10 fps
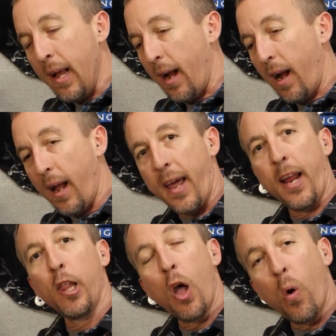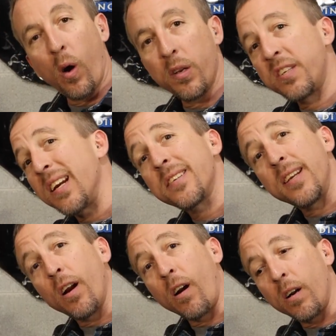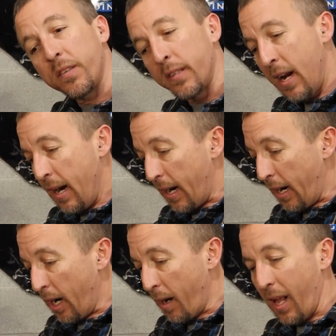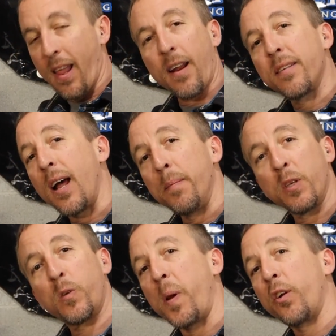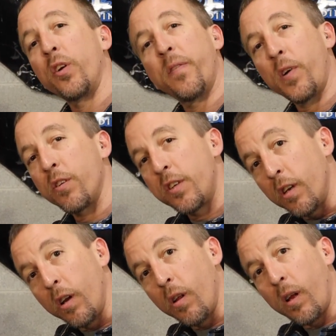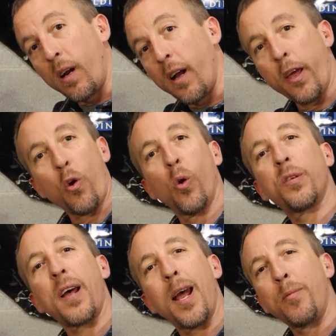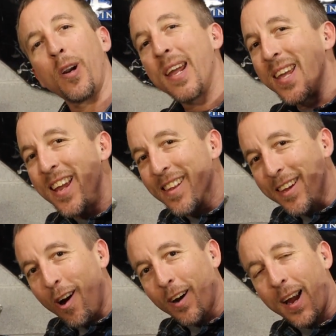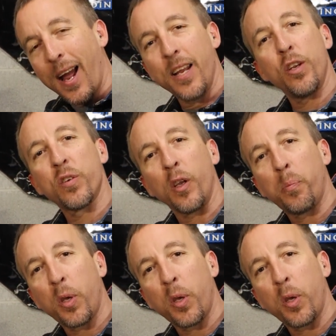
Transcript: At a lower 60 hertz, a lot of times, especially if you're still an old timer, a Heliar guy and using